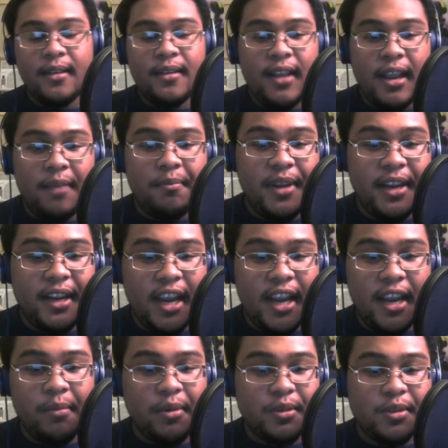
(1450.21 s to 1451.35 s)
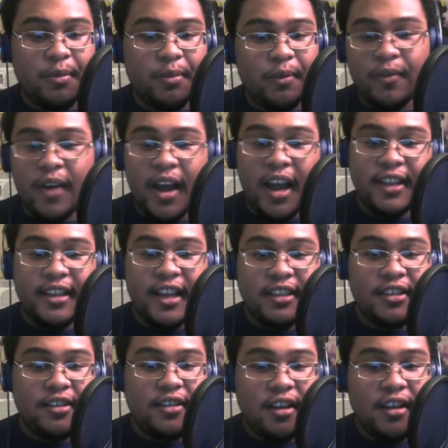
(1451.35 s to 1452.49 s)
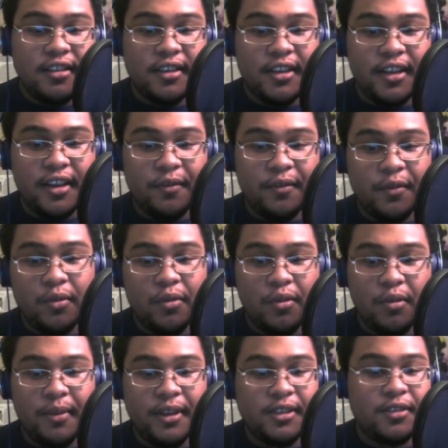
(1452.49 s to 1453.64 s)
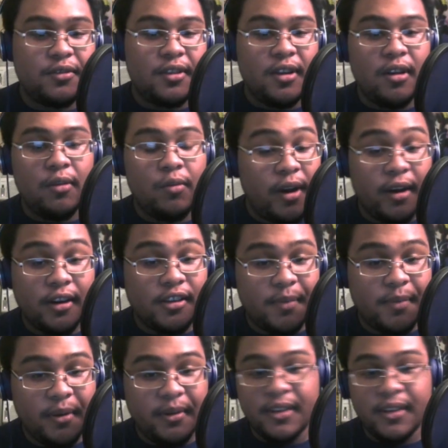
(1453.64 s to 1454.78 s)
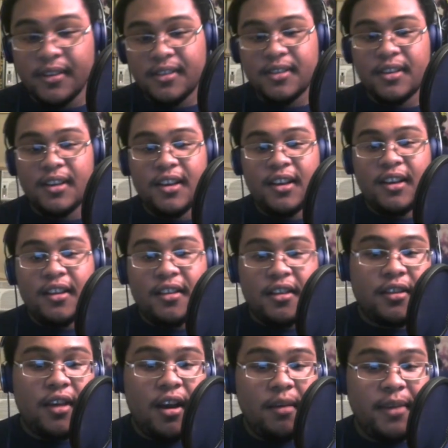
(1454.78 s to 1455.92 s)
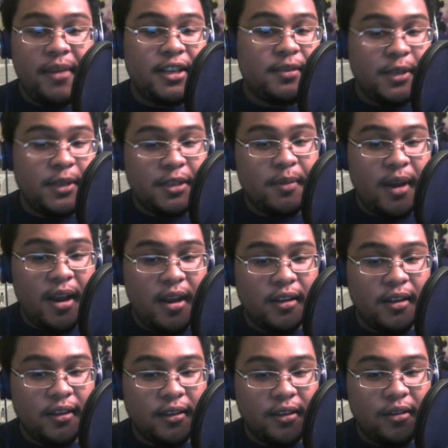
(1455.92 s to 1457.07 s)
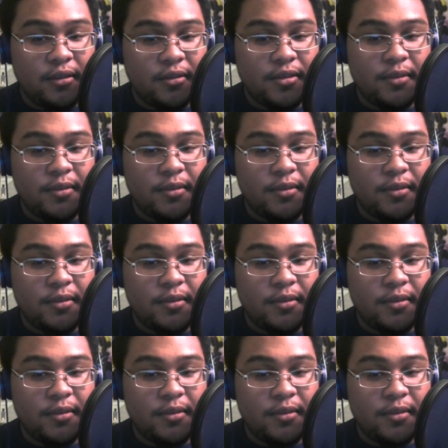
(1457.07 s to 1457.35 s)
And being able to provide that to Natsuki, for whom it's a rare experience. The thought makes me smile a little to